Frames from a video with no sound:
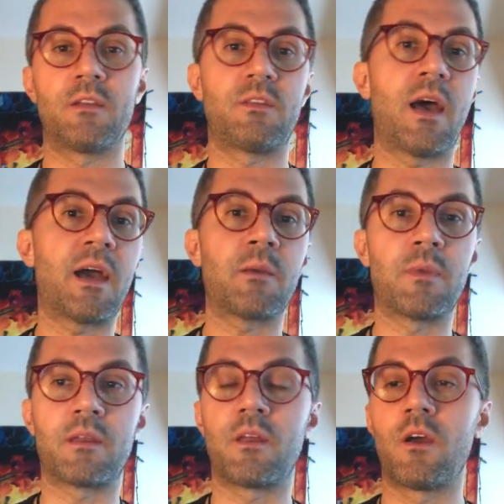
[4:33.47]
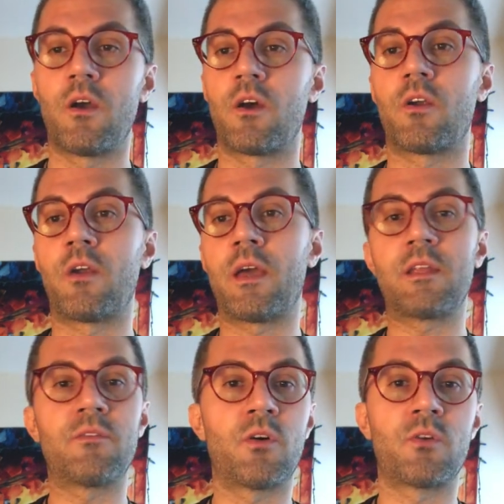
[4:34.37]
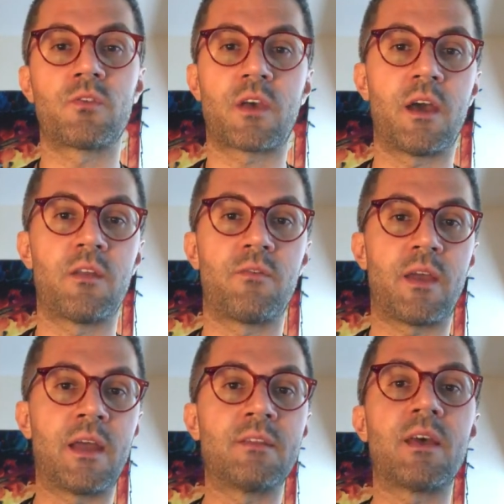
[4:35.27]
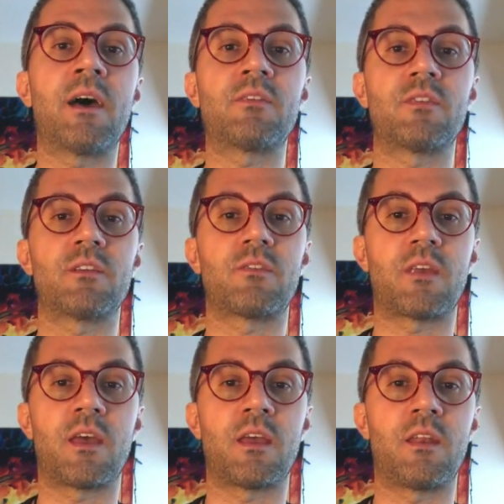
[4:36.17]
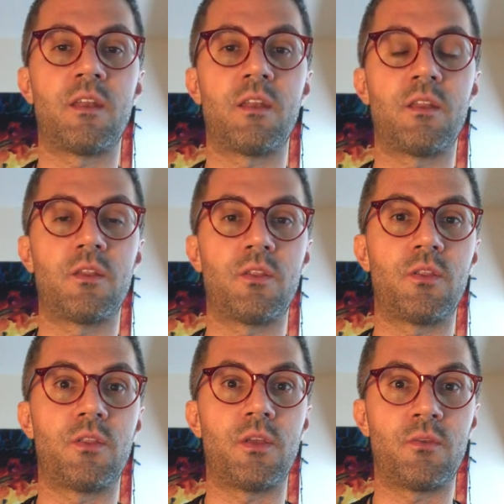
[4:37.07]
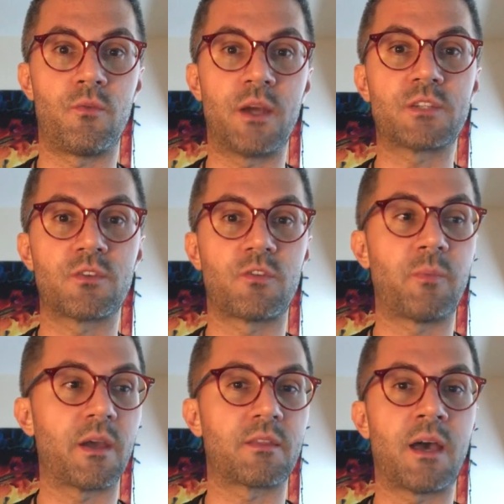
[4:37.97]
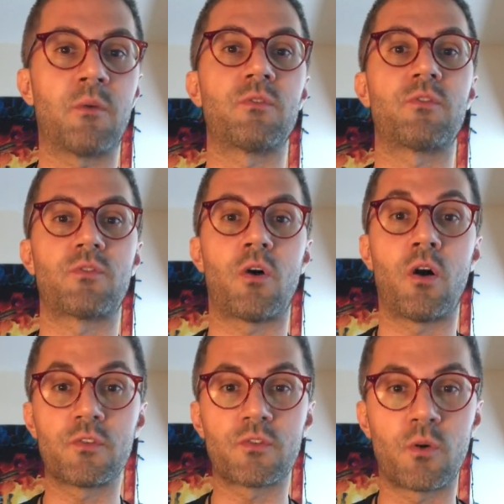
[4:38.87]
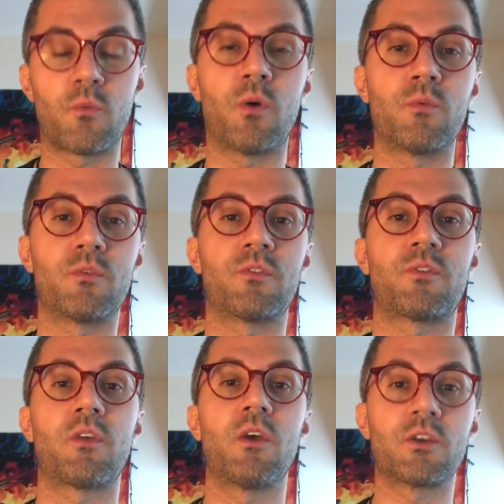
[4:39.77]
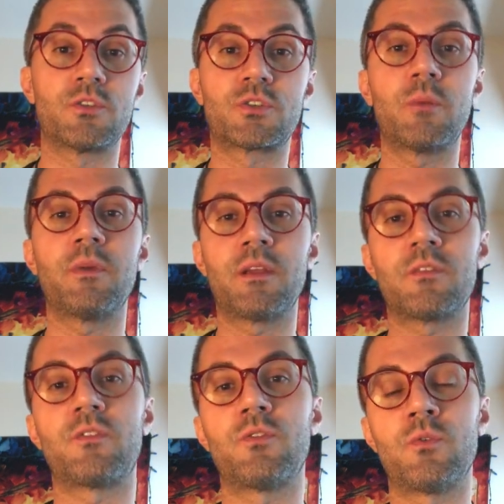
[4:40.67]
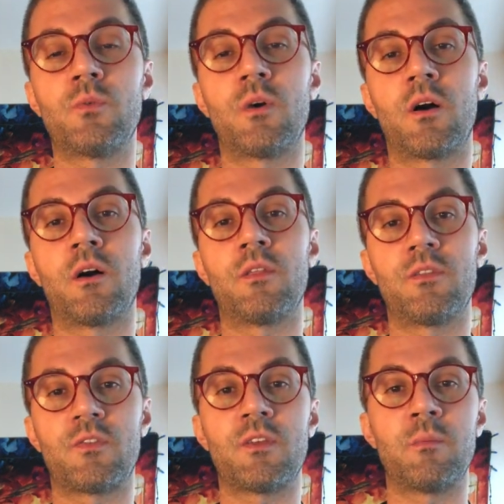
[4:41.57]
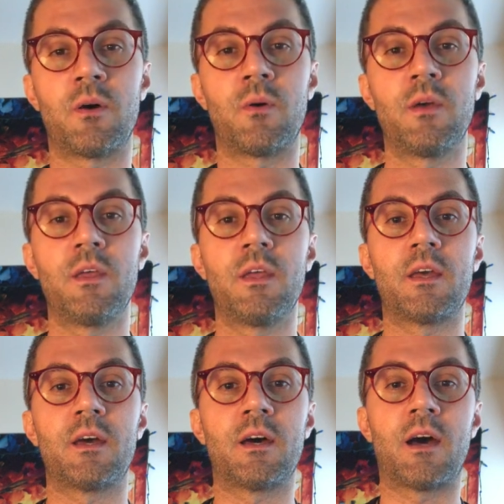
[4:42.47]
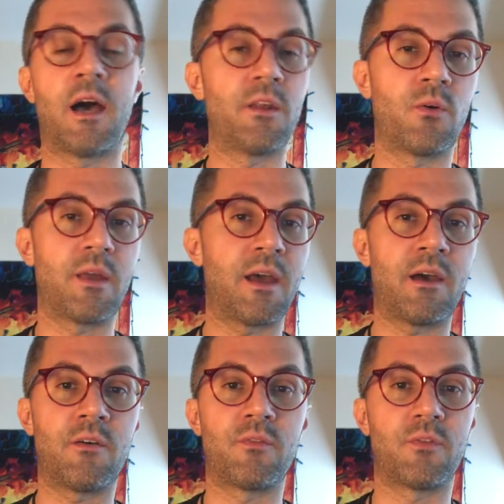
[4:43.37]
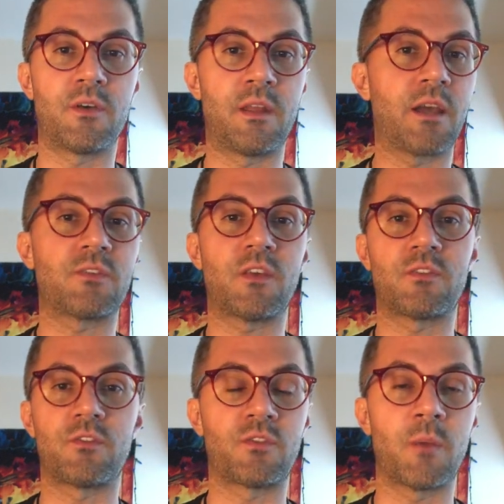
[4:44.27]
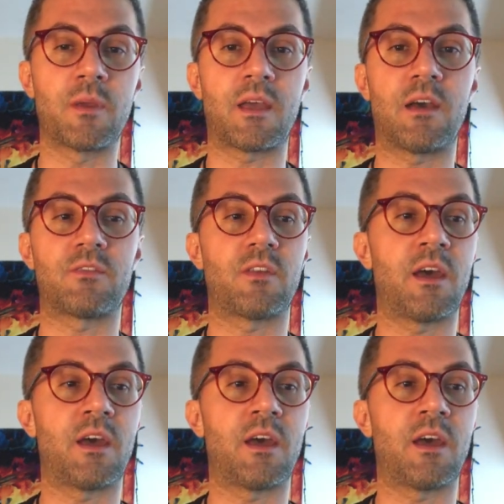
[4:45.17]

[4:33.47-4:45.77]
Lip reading: Tagamet, or any of those kind of antacids. And in retrospect, that was also what was contributing to the SIBO. I don't have an excess of stomach acid.